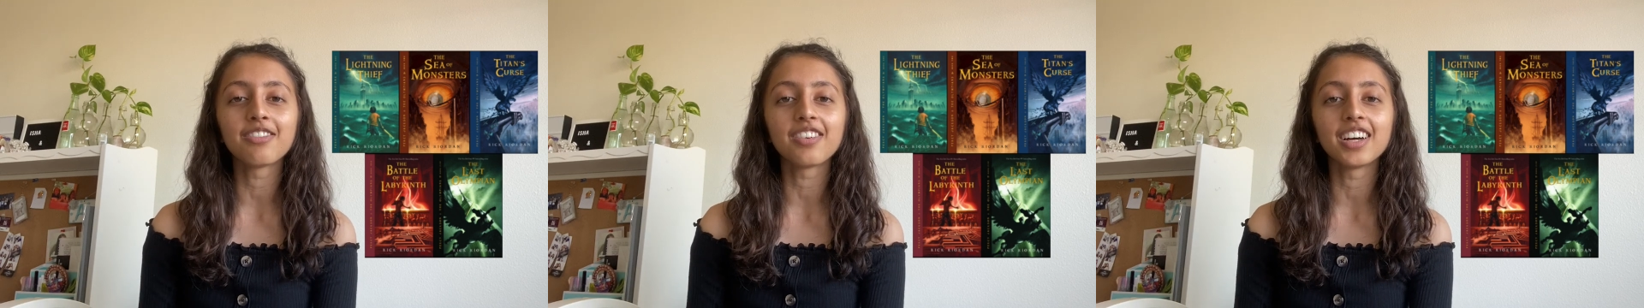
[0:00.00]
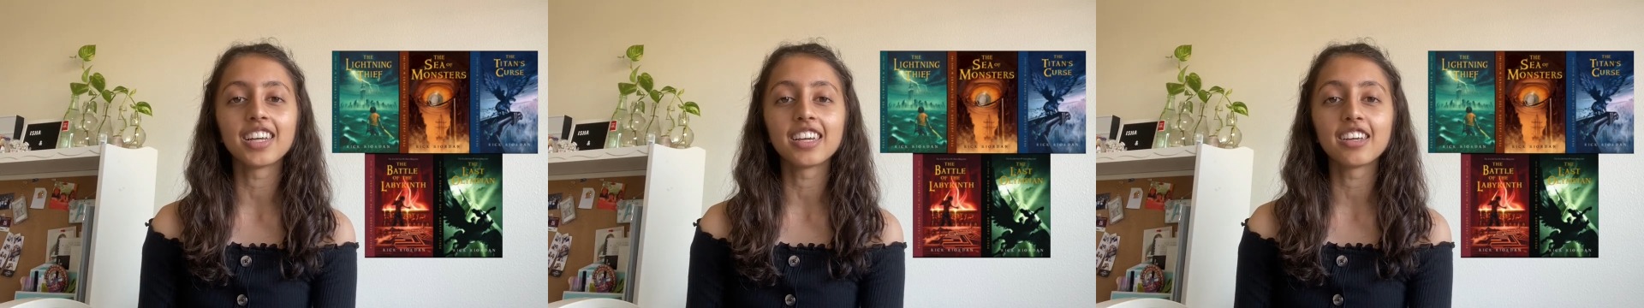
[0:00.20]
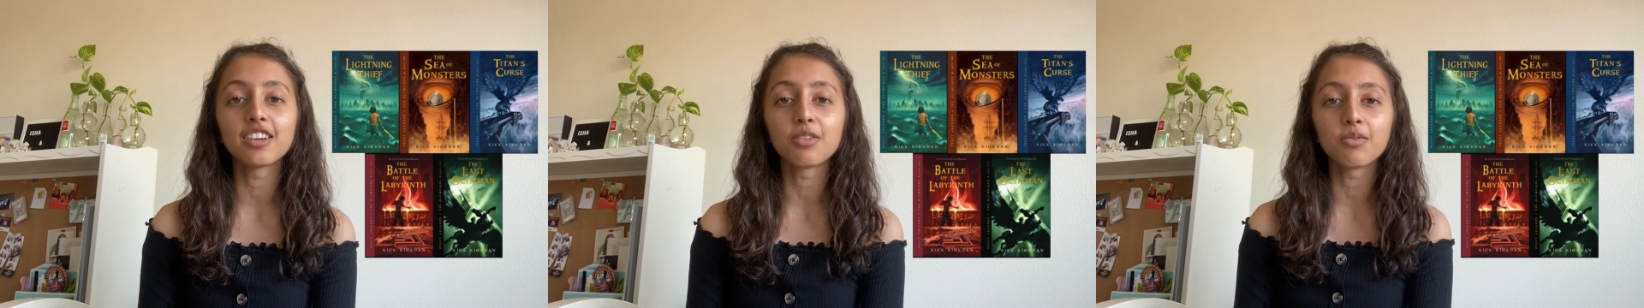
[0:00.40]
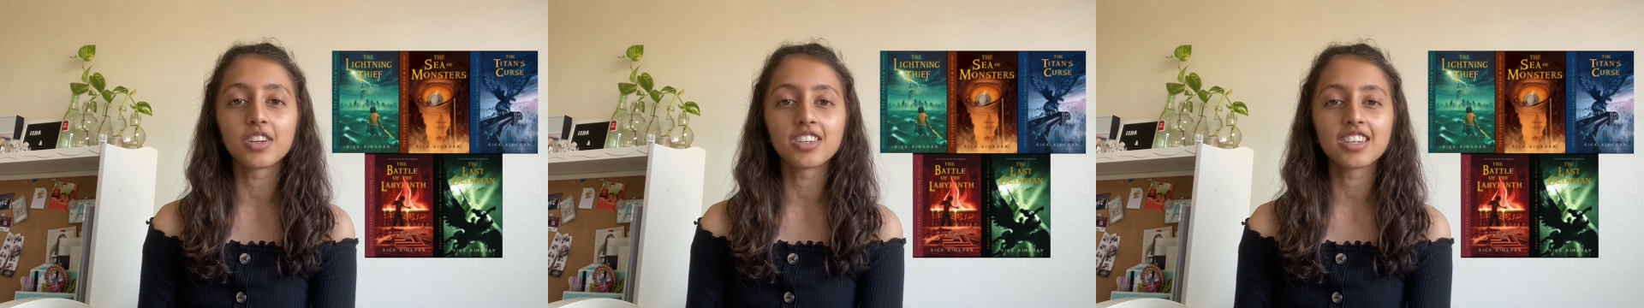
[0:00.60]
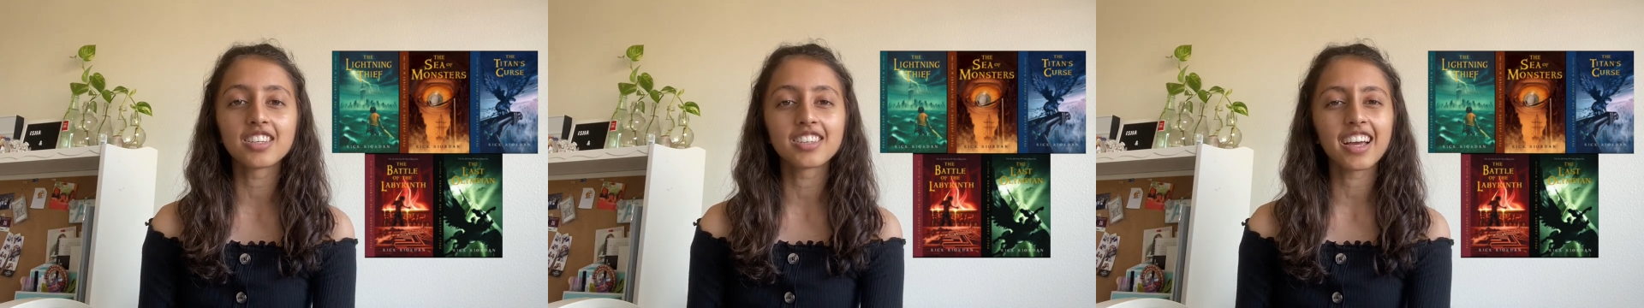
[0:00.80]
funny which
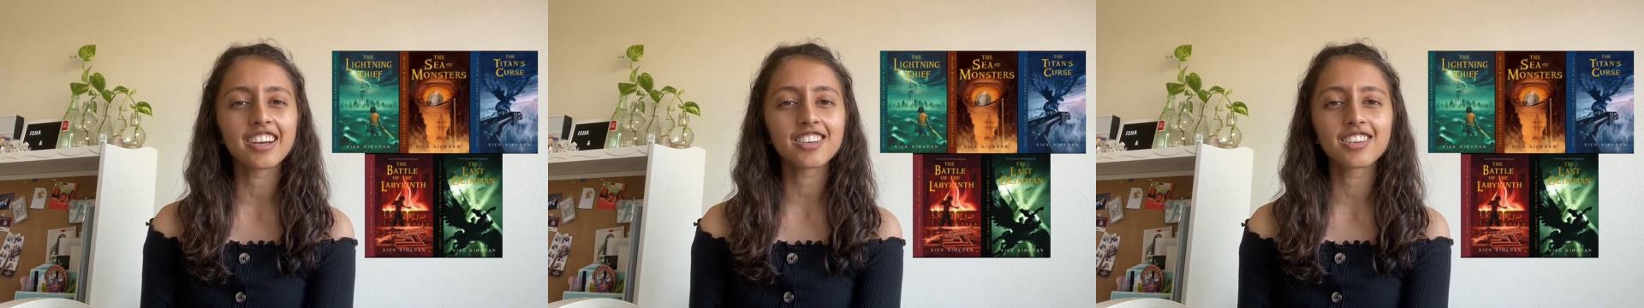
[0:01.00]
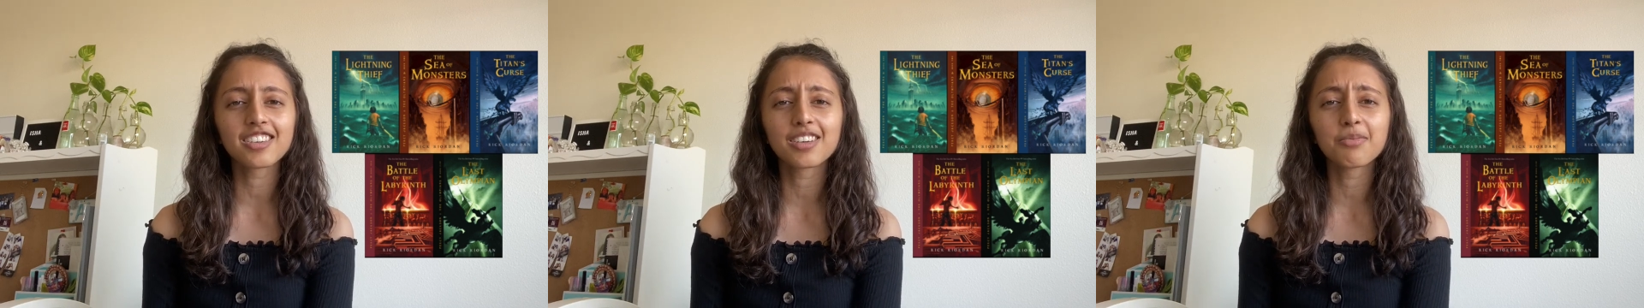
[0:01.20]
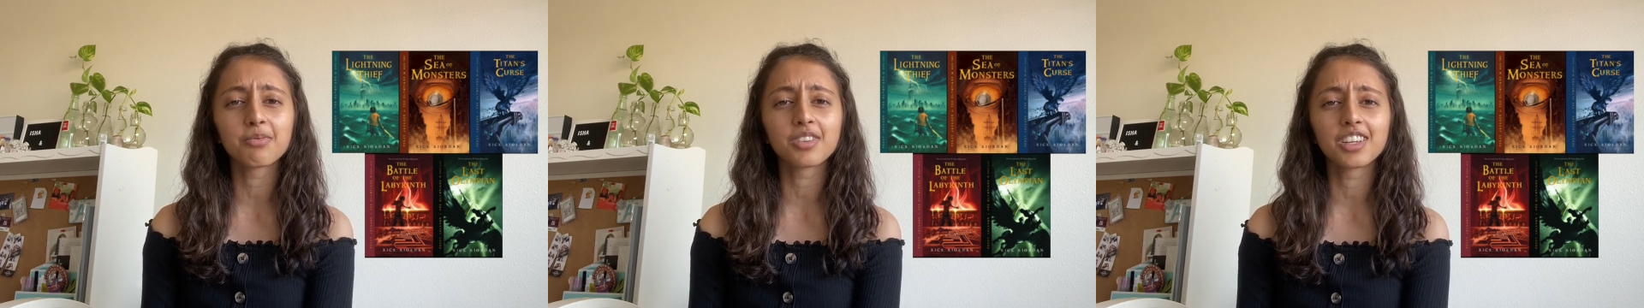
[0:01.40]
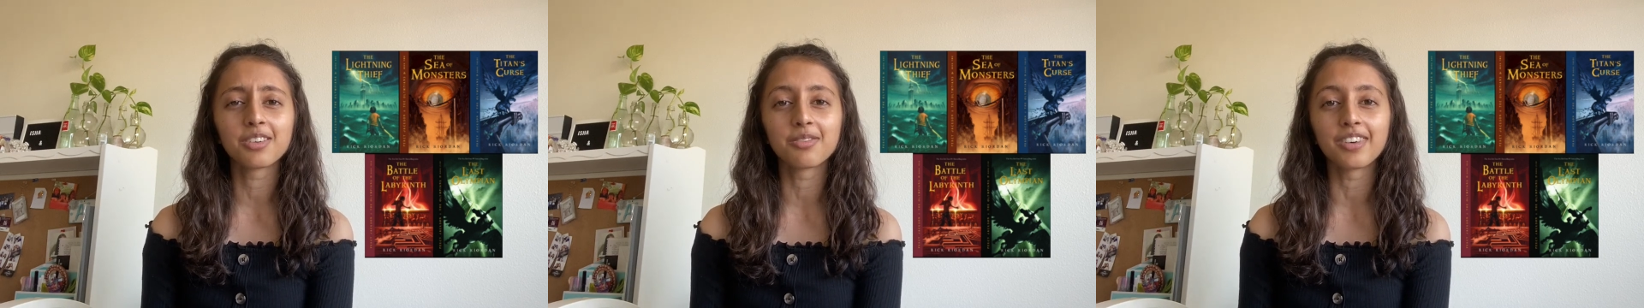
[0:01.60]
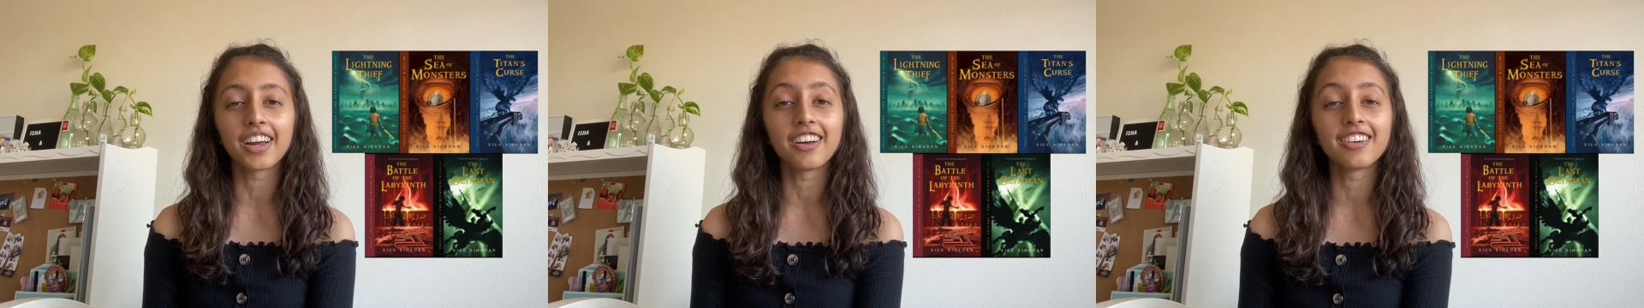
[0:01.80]
is actually pretty
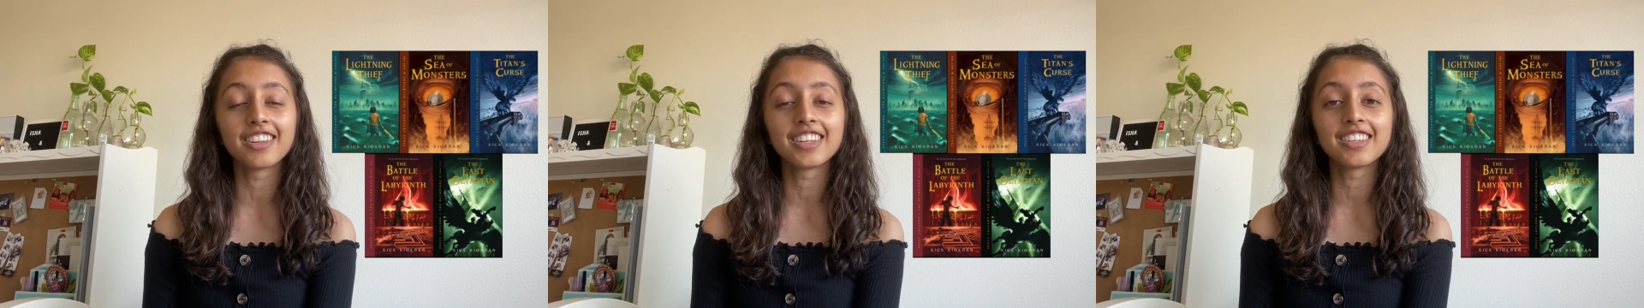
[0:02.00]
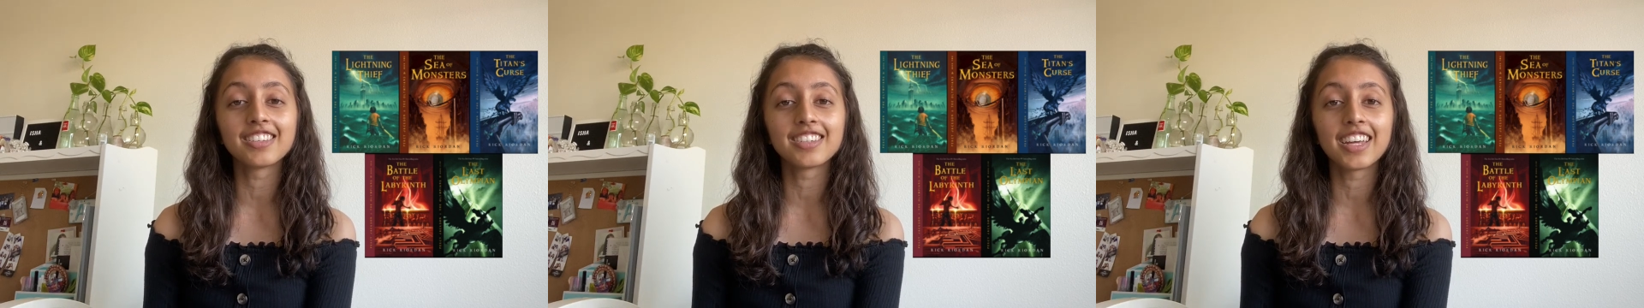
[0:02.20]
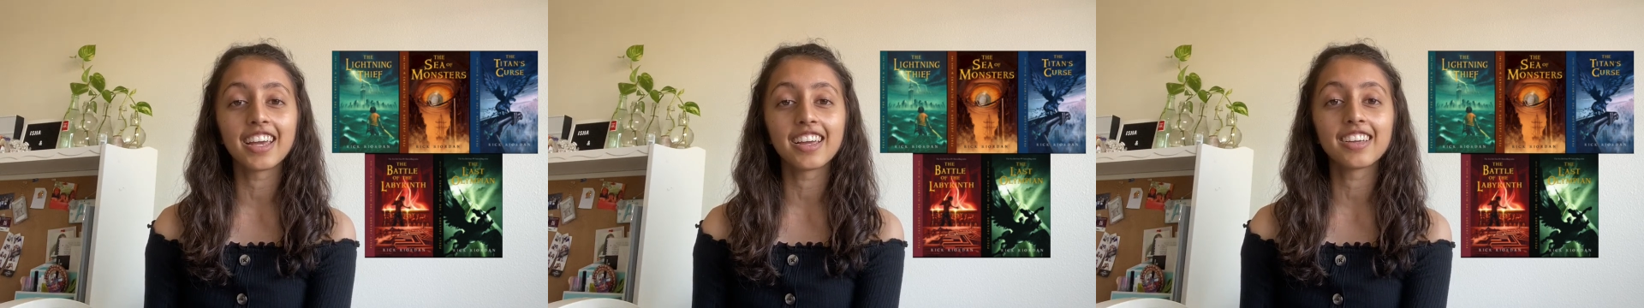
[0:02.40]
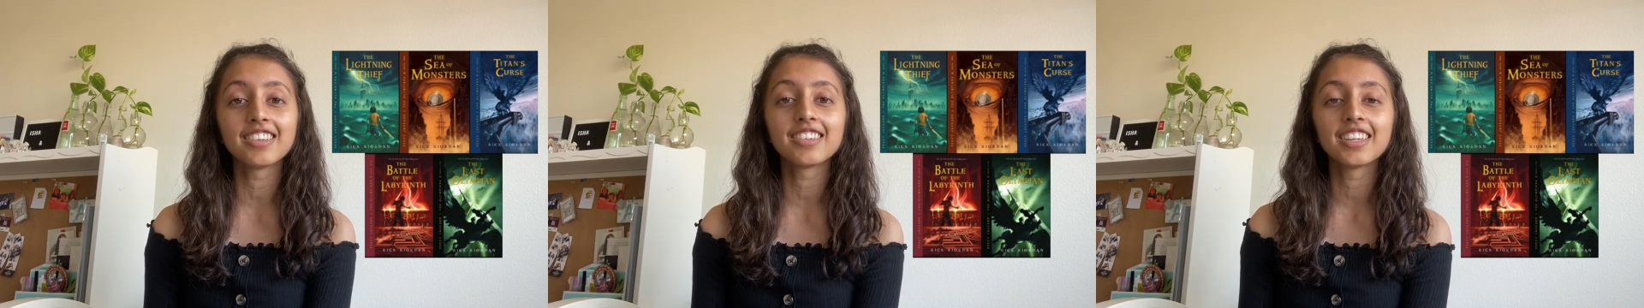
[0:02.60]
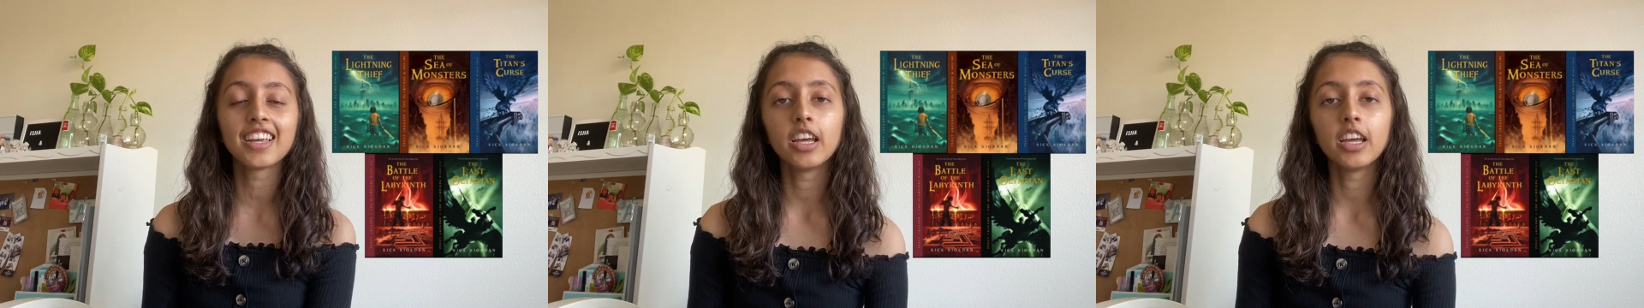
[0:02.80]
rare these days